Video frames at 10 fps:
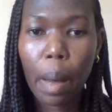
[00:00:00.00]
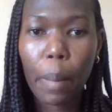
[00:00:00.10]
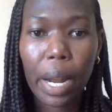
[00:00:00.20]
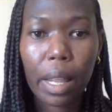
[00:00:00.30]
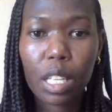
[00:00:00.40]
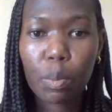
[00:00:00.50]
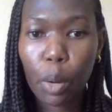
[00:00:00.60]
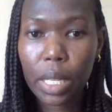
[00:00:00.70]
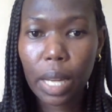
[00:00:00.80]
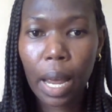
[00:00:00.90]
But at this
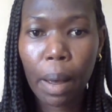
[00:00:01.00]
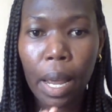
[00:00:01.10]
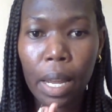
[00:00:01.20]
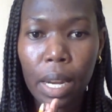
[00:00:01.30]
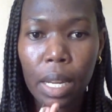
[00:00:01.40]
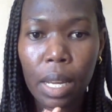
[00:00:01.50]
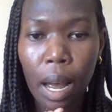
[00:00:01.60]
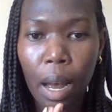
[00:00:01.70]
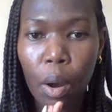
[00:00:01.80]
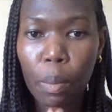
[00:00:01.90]
point, I really
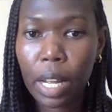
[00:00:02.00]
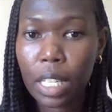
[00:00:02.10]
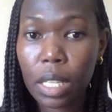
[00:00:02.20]
hope that